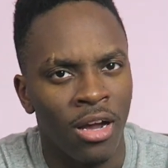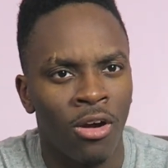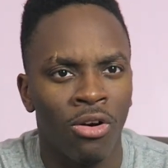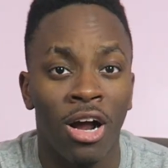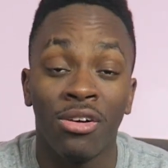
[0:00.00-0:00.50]

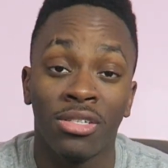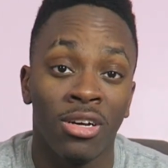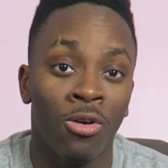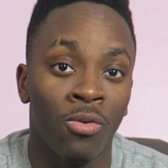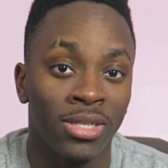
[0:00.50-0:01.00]
Or
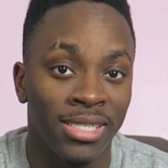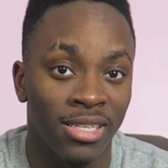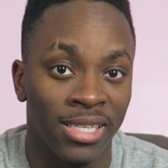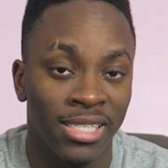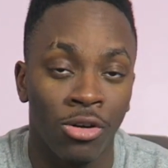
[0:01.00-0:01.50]
also,
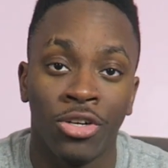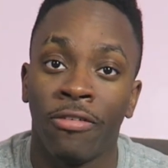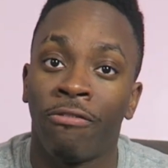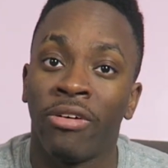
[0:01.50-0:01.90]
is this on your